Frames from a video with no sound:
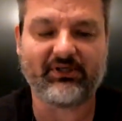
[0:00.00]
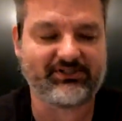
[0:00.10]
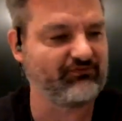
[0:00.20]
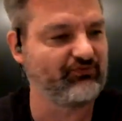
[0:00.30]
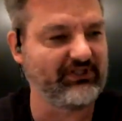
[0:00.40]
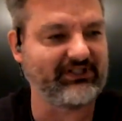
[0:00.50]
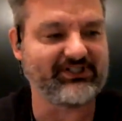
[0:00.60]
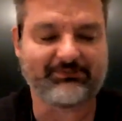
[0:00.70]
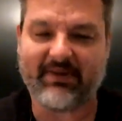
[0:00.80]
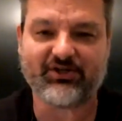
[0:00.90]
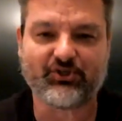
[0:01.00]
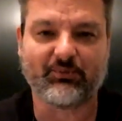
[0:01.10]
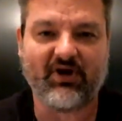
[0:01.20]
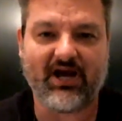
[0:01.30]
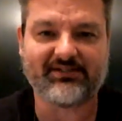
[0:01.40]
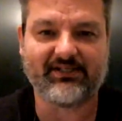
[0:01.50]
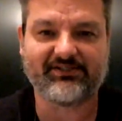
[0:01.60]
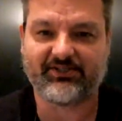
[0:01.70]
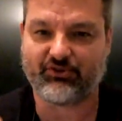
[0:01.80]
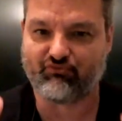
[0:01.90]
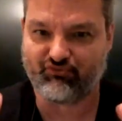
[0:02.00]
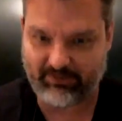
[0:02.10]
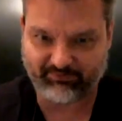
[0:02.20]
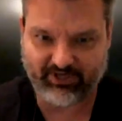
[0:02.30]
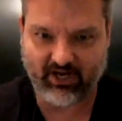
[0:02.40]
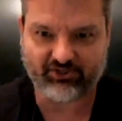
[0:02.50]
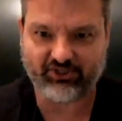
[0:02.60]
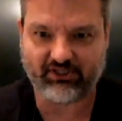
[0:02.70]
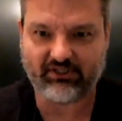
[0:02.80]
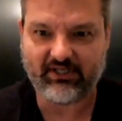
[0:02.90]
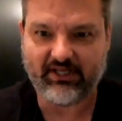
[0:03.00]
It's a really special process. It's a reproduction.